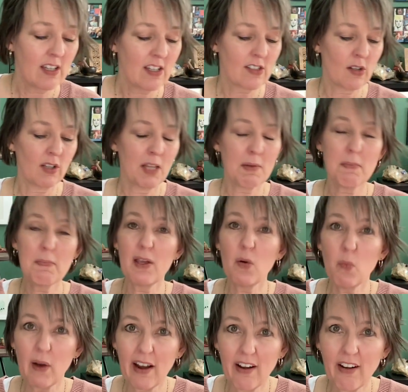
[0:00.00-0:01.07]
So, let me be
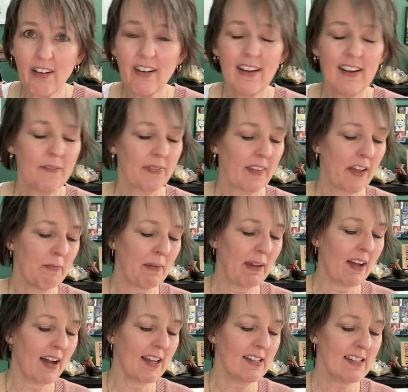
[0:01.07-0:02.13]
aware of my
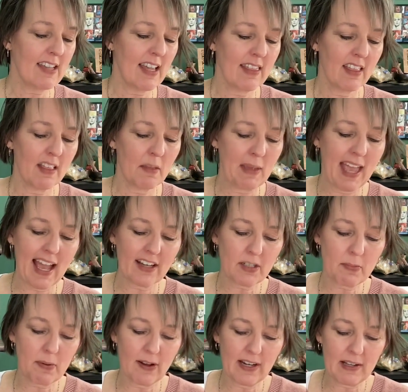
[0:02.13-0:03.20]
guidance and then let me act
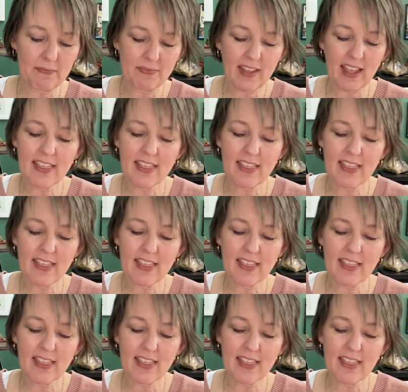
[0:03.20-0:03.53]
upon it.